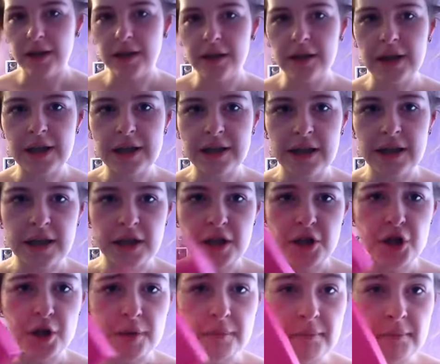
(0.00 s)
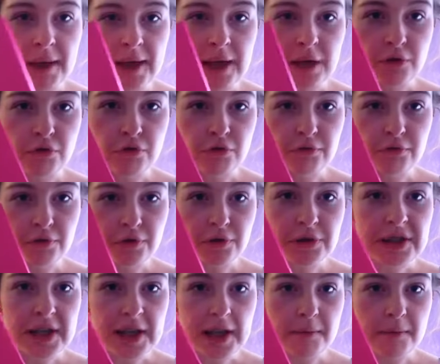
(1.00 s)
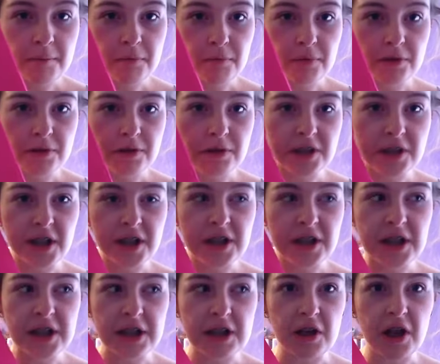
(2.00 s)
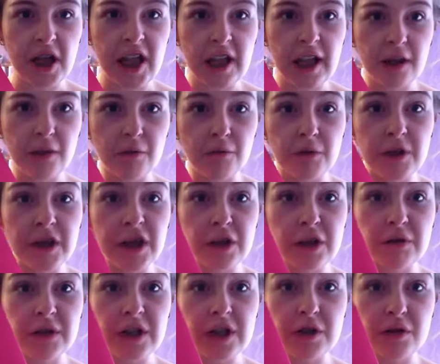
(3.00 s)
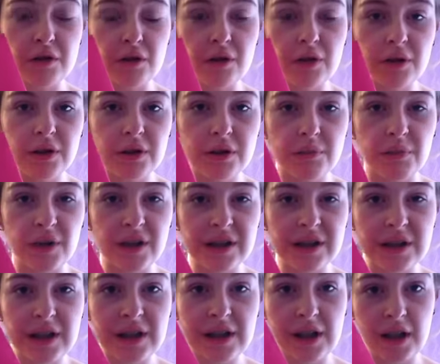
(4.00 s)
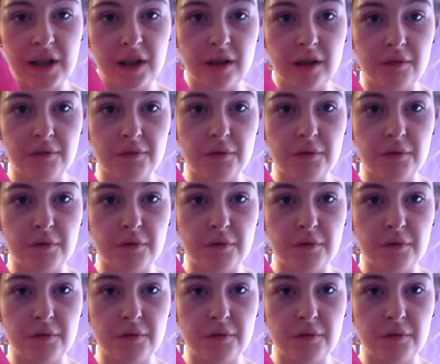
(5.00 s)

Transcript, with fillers: these like champagne truffle type ones and these are really really strong surprisingly they have